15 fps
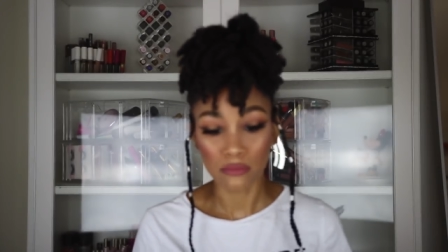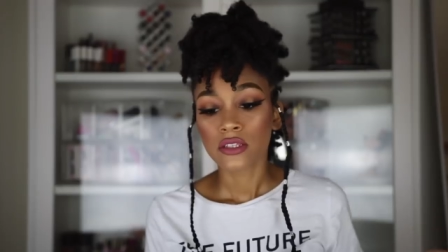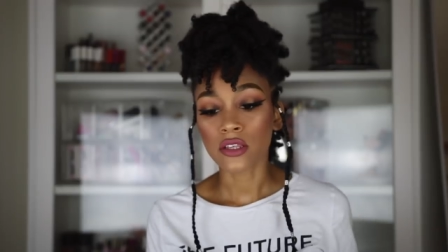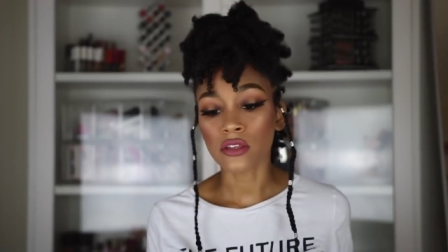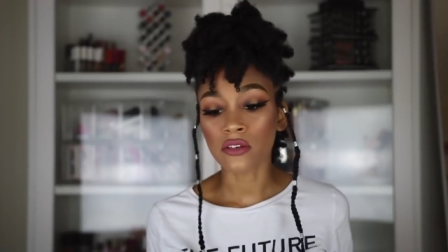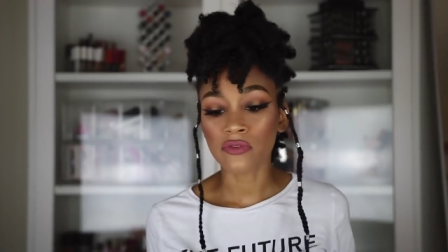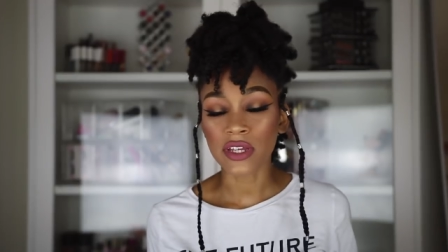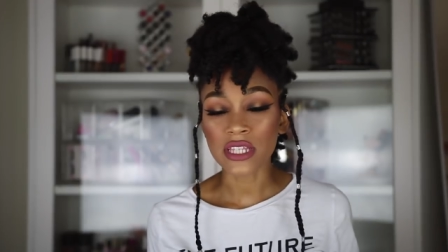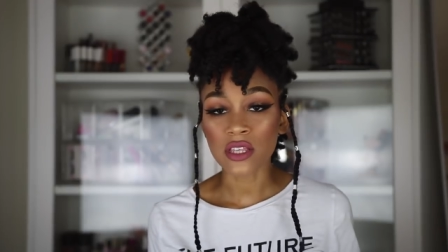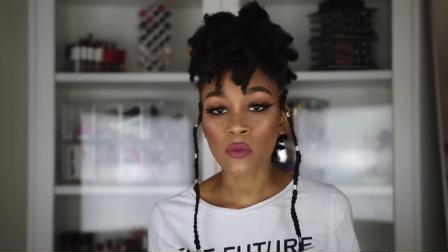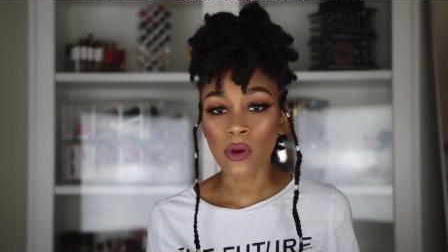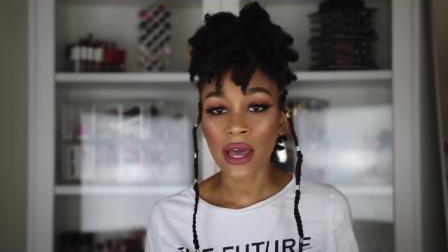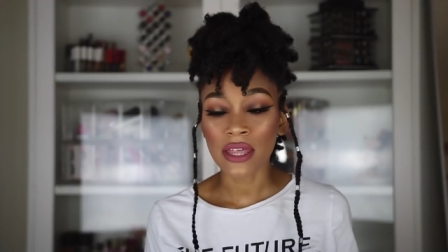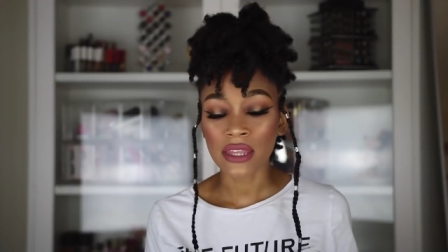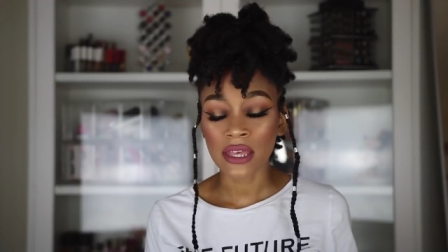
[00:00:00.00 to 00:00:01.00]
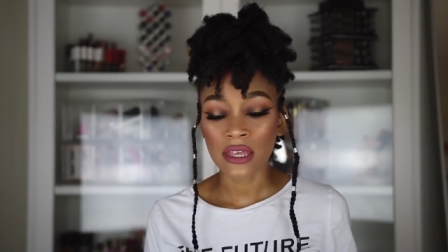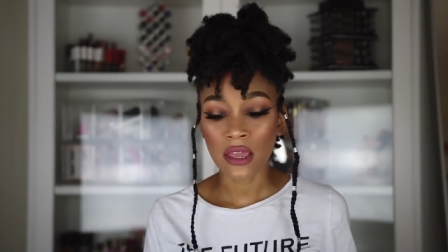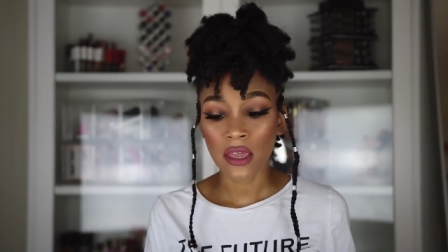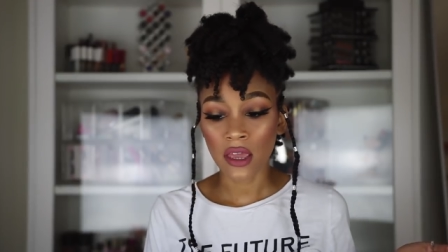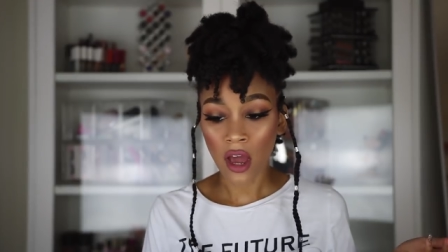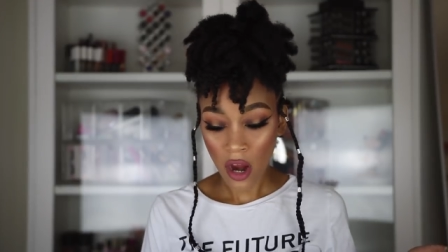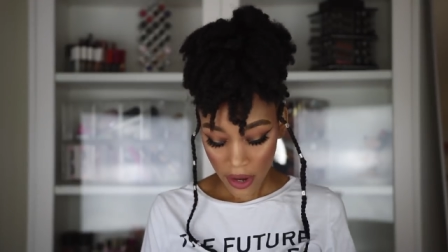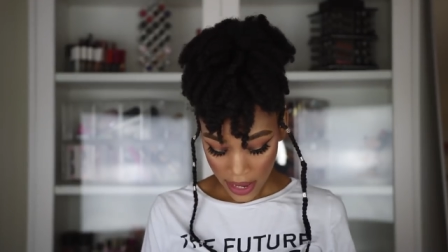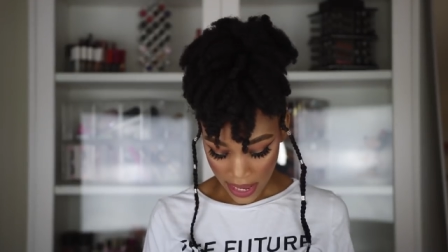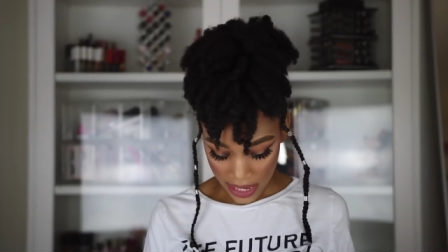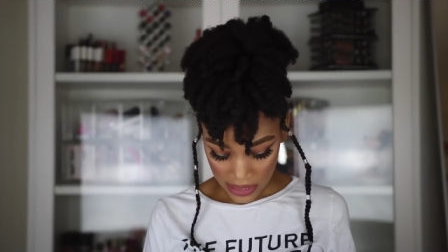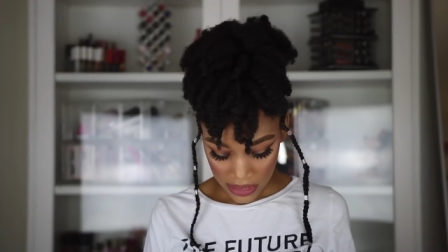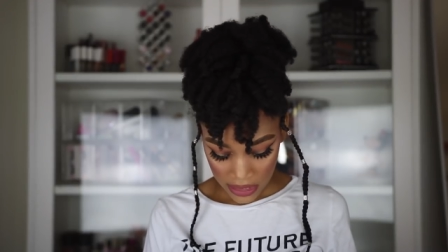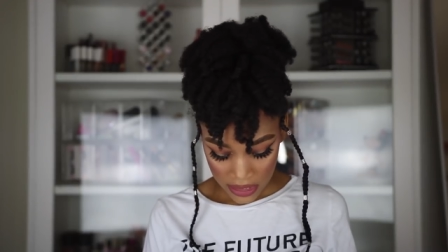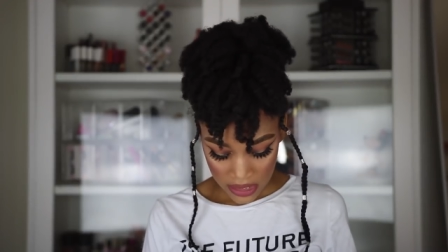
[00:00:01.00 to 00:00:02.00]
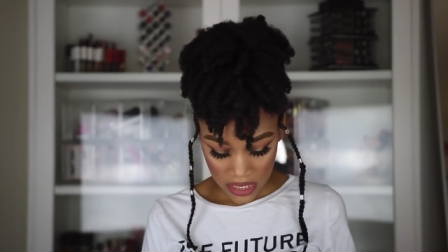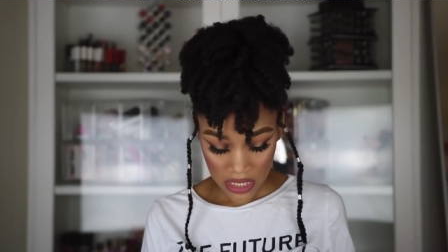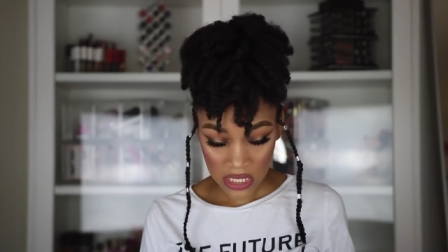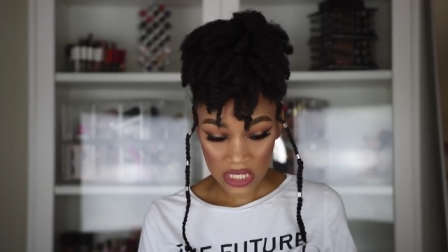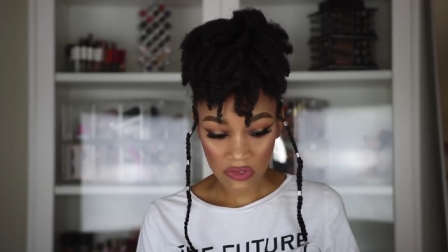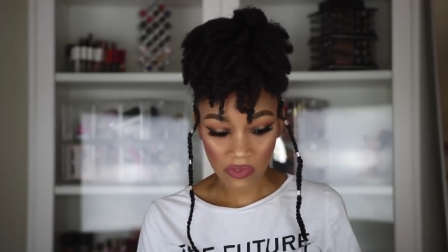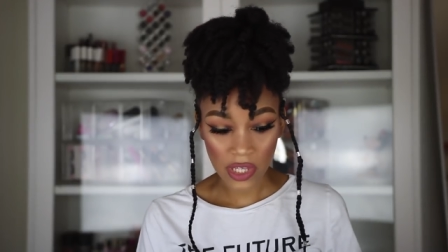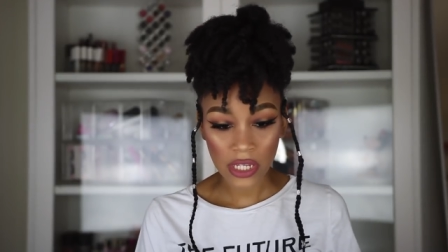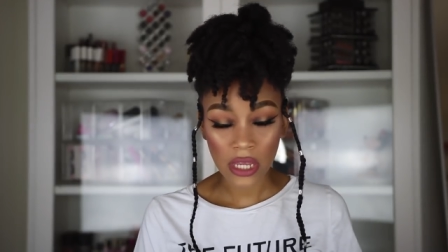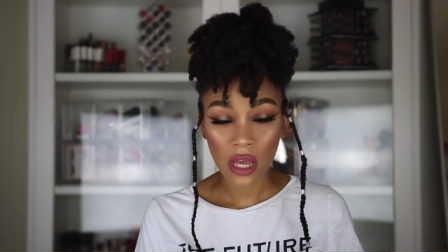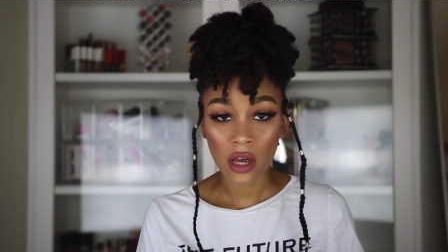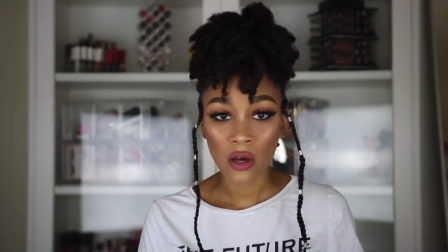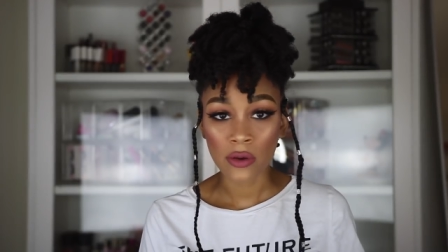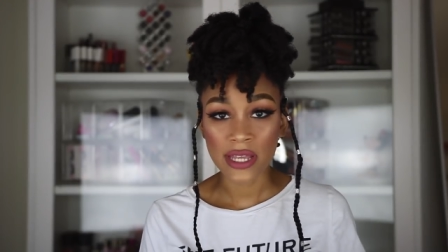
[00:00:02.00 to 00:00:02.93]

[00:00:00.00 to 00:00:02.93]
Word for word: So the reason why they are added into this video